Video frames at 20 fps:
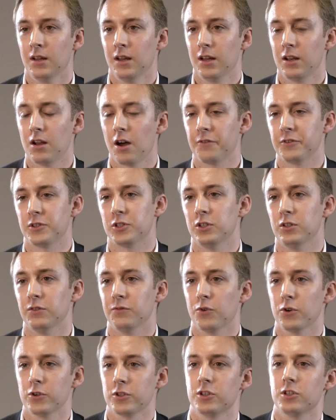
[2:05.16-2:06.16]
And obviously
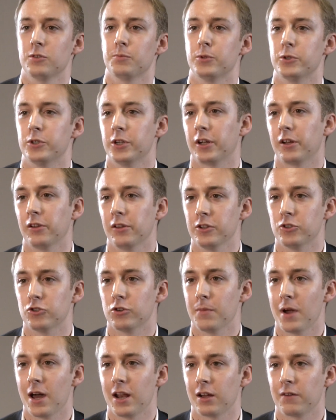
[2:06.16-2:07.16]
divorce is particularly
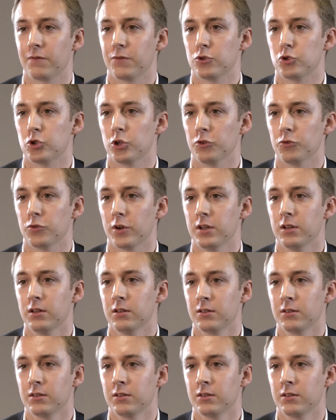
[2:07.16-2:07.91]
traumatic for children.